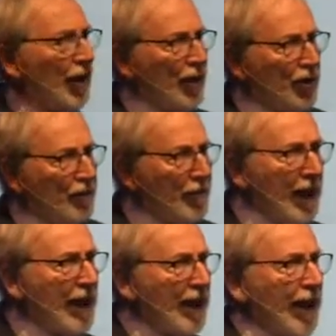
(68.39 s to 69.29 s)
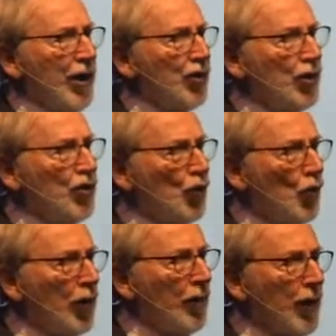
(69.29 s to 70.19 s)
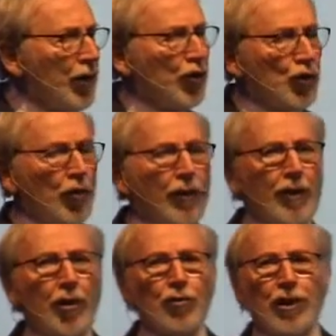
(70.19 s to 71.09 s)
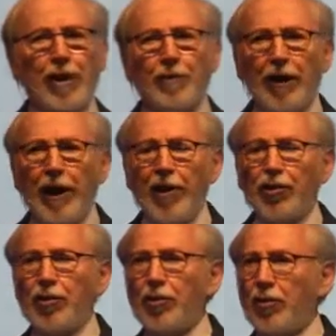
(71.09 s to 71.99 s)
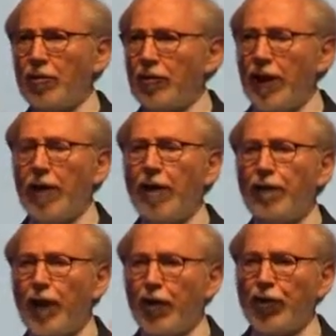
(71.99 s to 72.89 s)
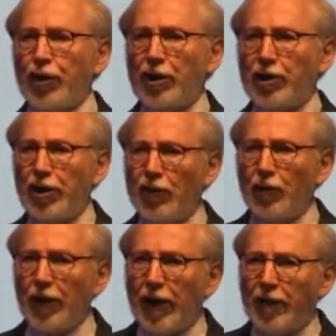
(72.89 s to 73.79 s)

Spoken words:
In many cases, you want to make sure that those applications that are functioning continually.